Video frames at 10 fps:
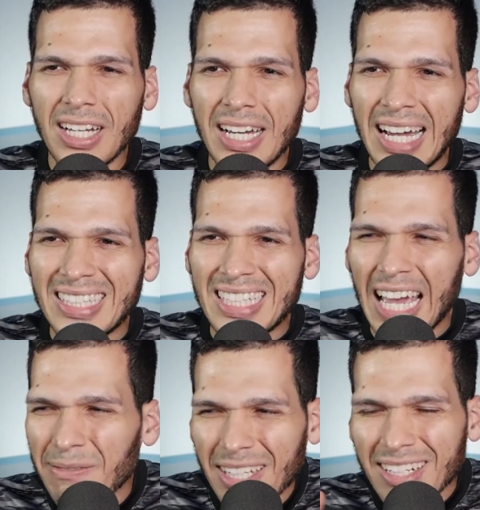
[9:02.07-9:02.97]

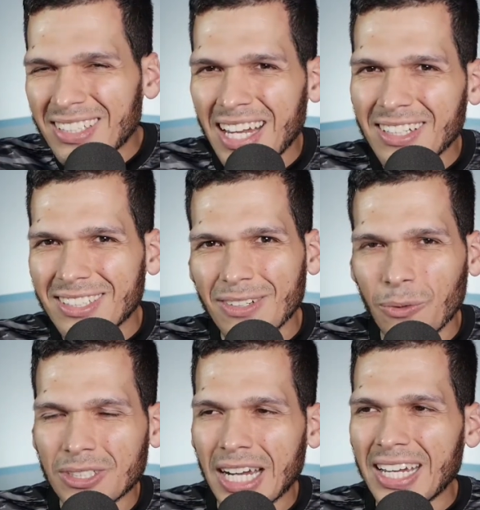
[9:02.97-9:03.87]
attempt at a date,
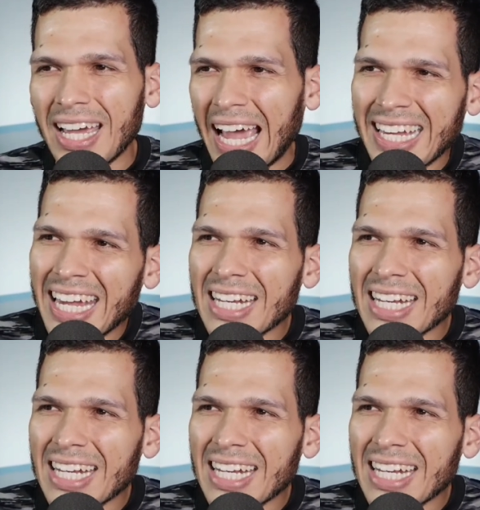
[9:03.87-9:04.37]
which I can't